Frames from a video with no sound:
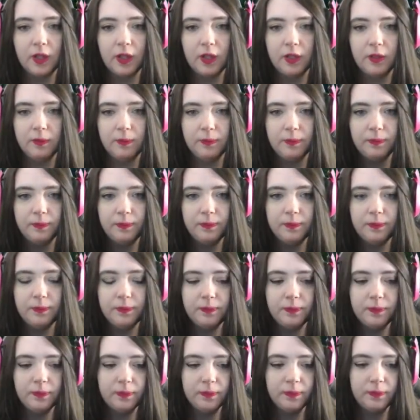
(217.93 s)
Um,
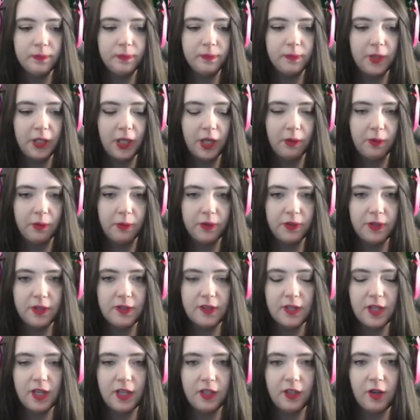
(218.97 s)
yeah, what was I
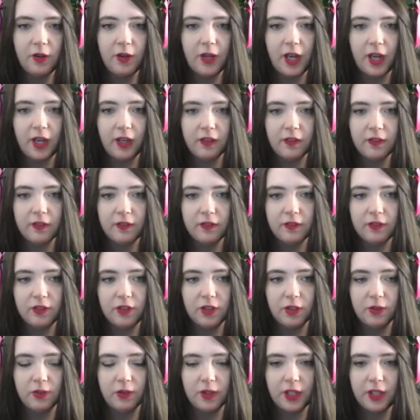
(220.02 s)
saying? Oh yeah,
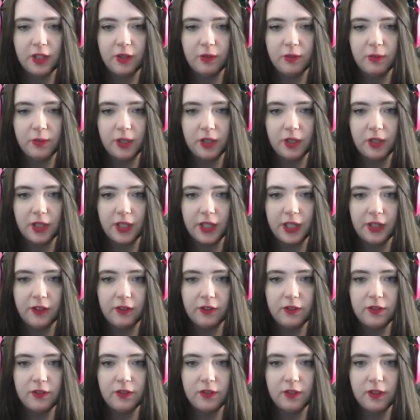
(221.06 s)
so I don't wear
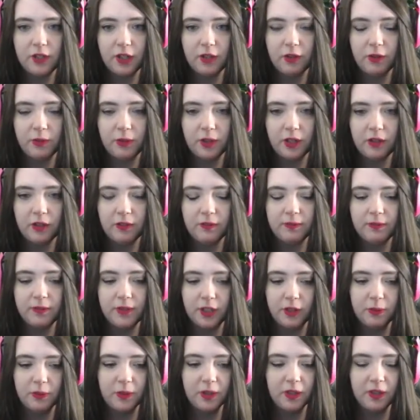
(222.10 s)
alliance. I don't wear.
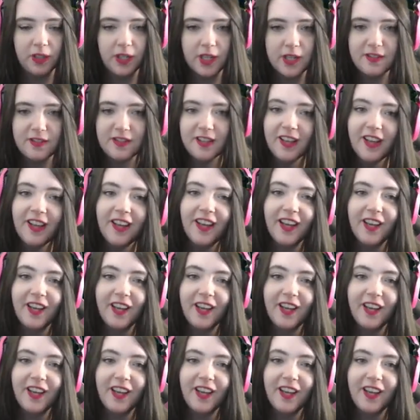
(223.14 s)
I don't wear alliance.